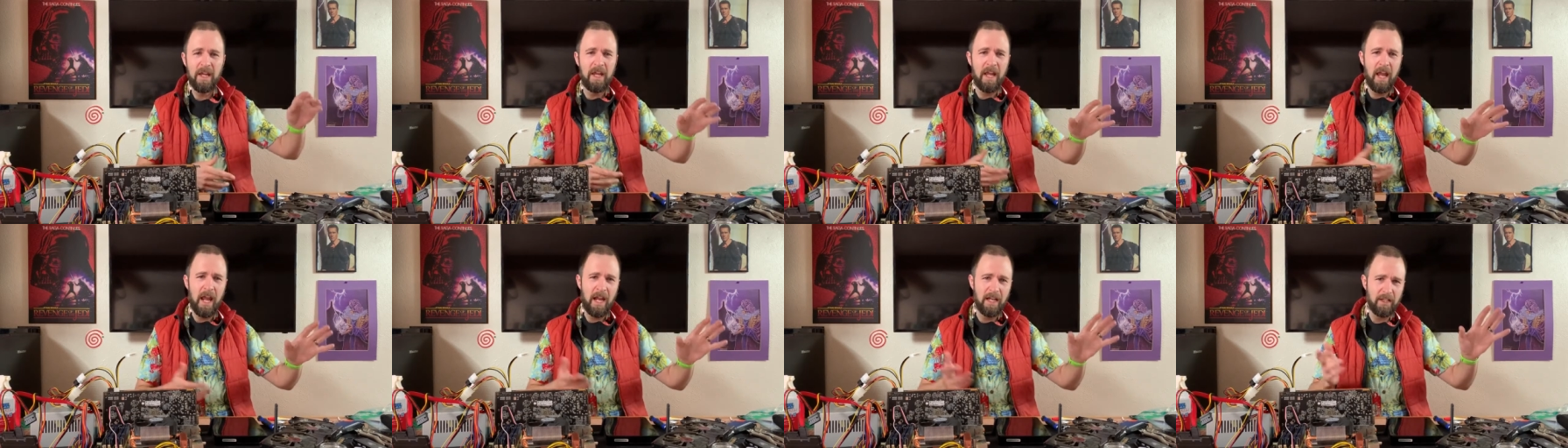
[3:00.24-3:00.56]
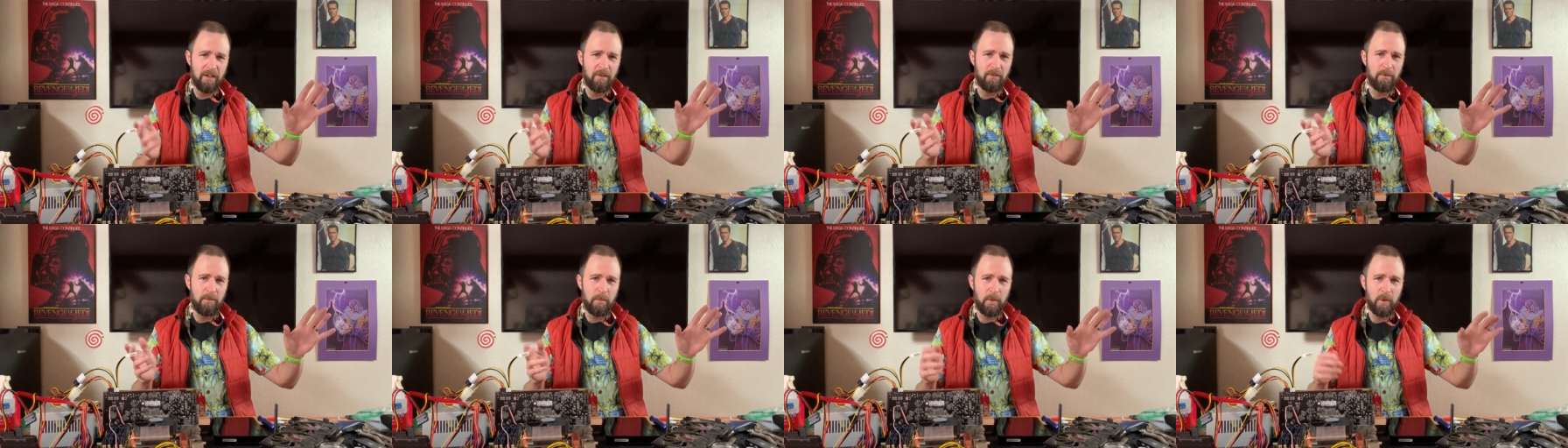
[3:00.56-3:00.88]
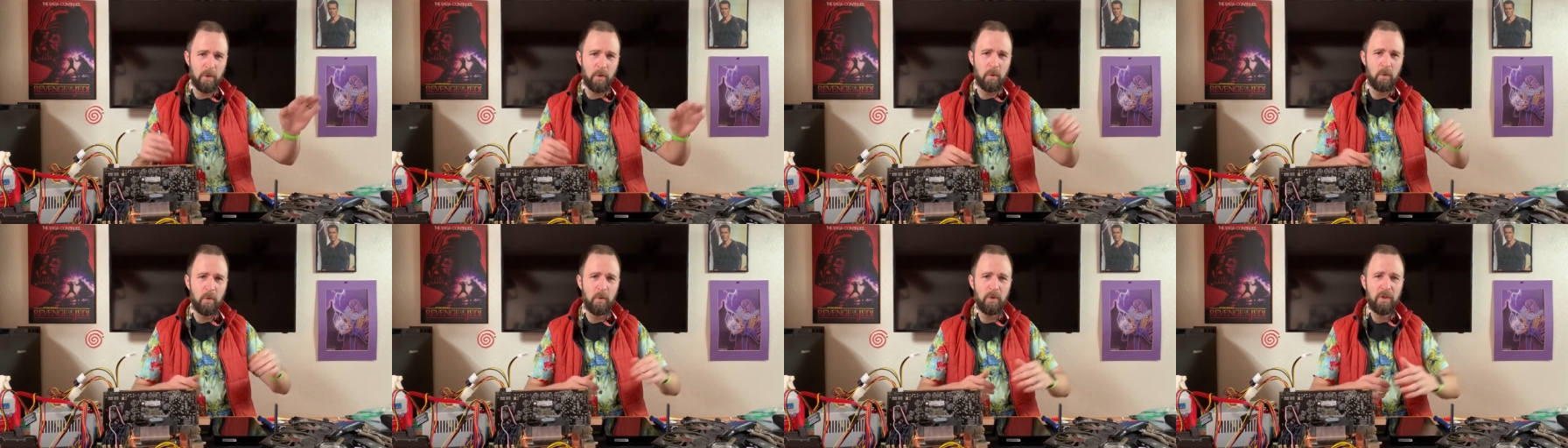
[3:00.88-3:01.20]
and give them a
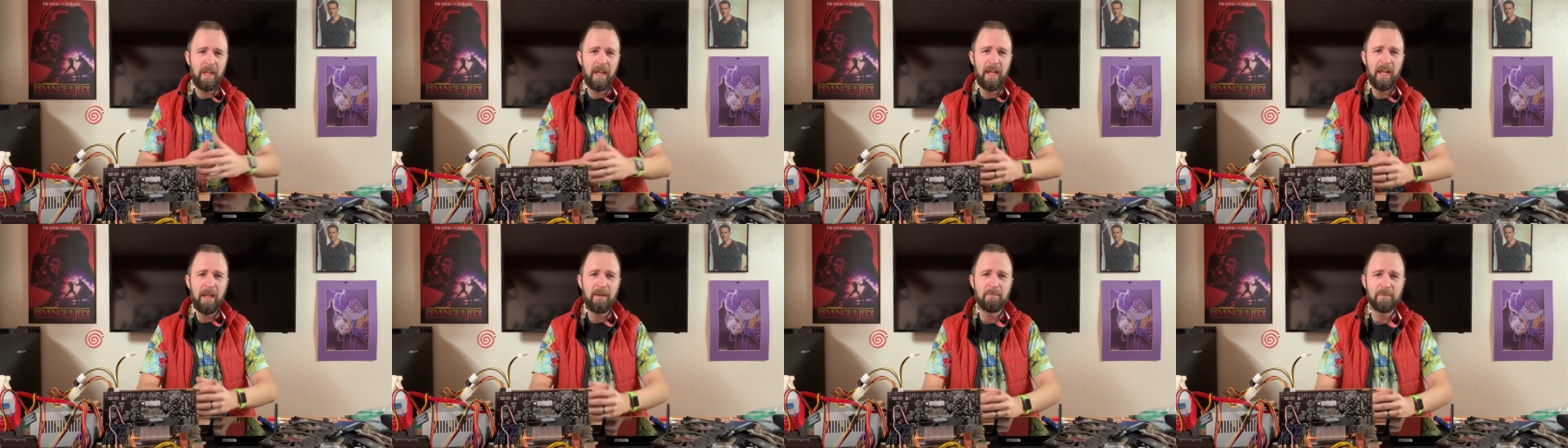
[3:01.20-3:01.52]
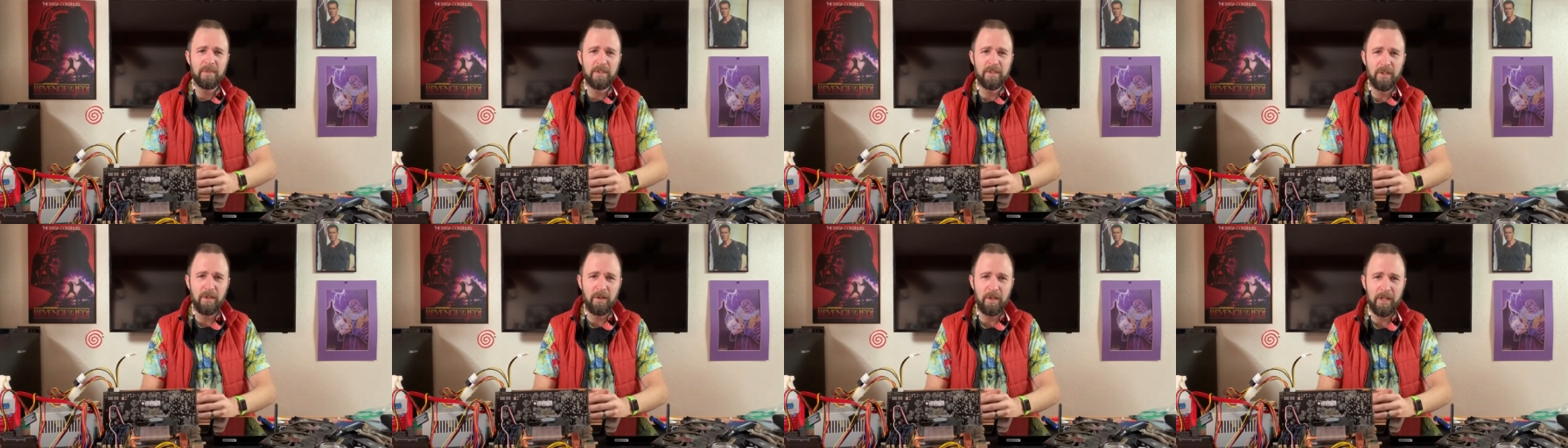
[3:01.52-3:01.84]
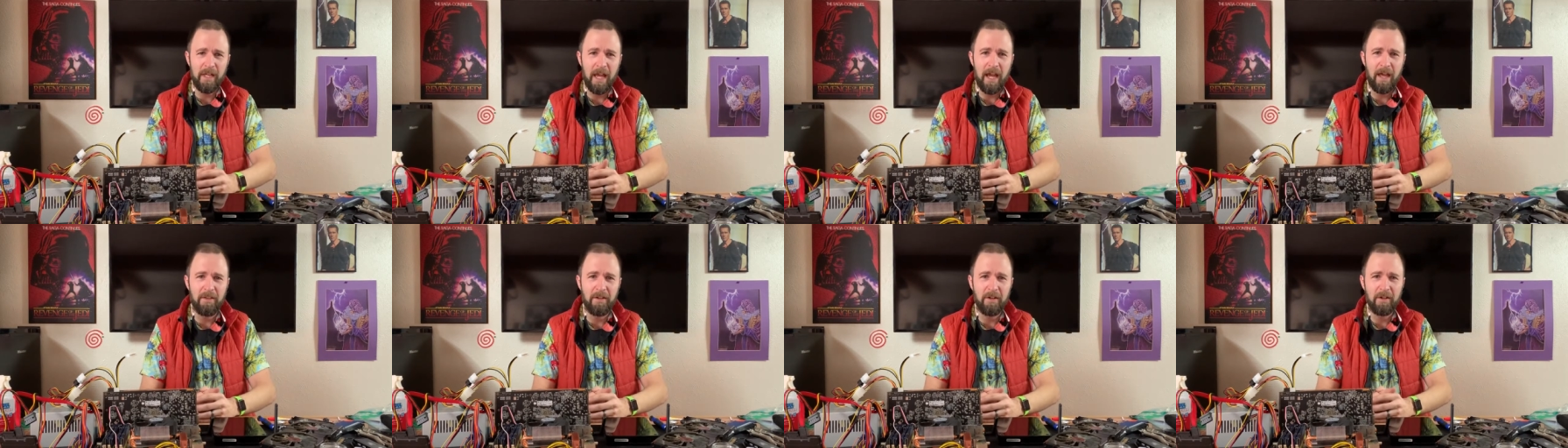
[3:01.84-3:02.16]
cool name. So
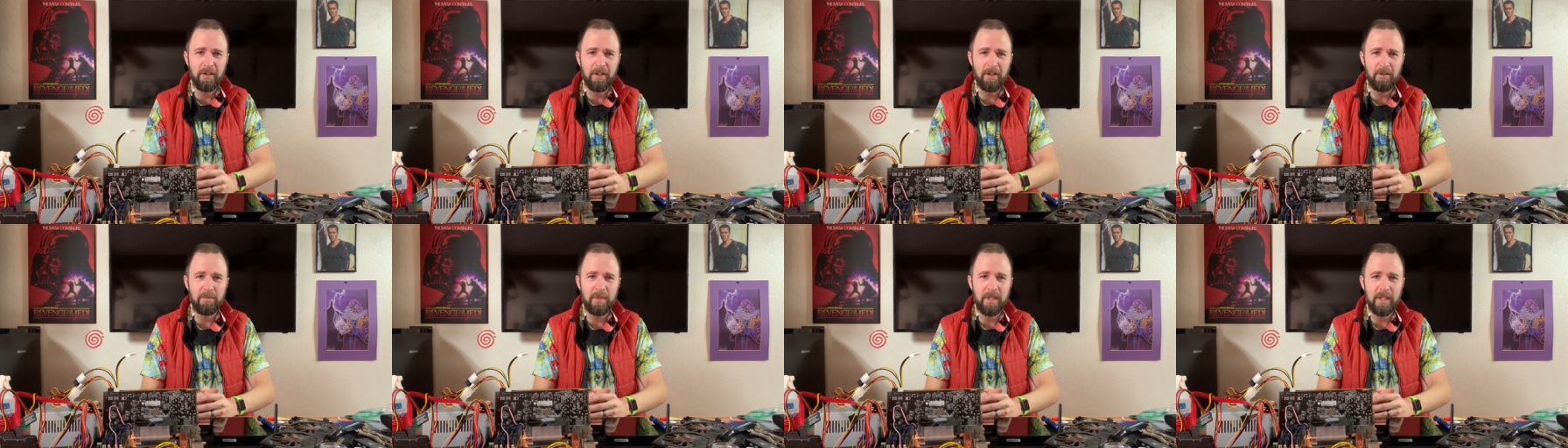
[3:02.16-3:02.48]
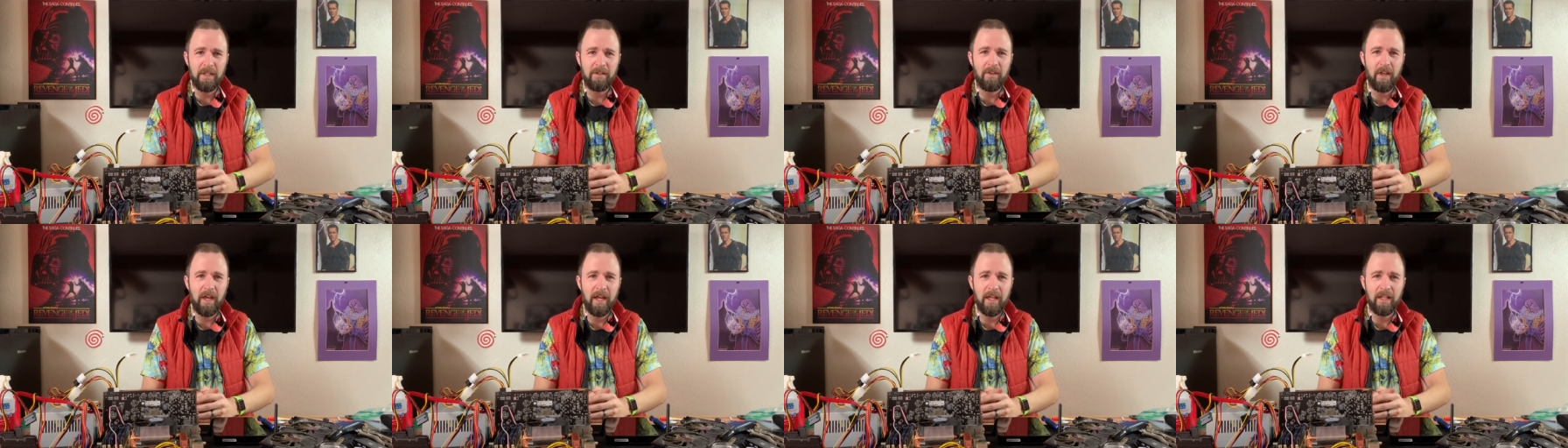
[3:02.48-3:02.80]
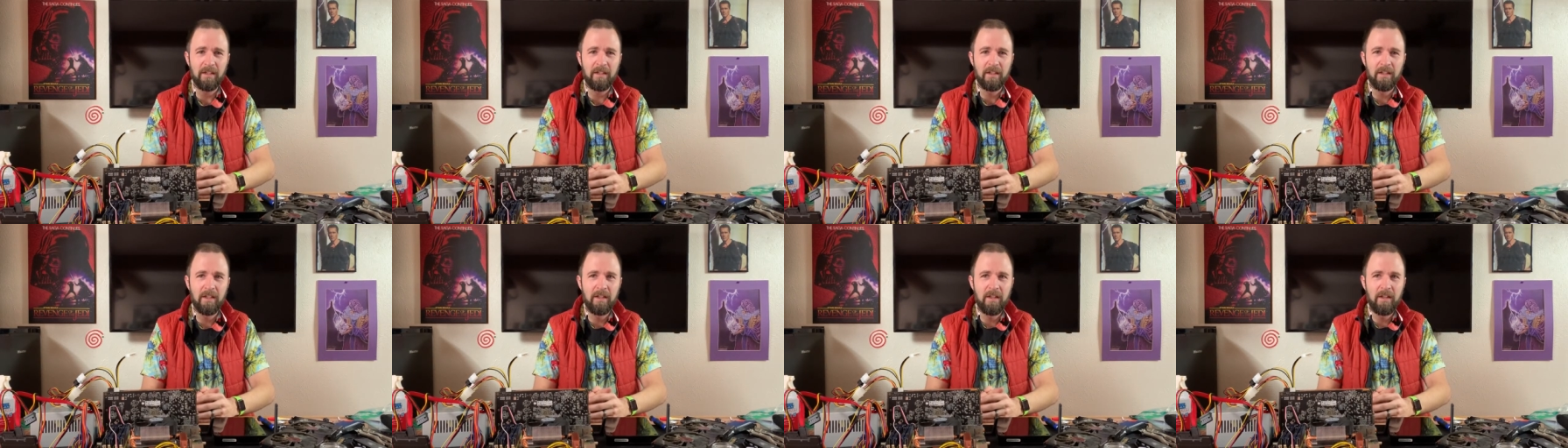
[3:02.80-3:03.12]
yeah, they're gonna be like,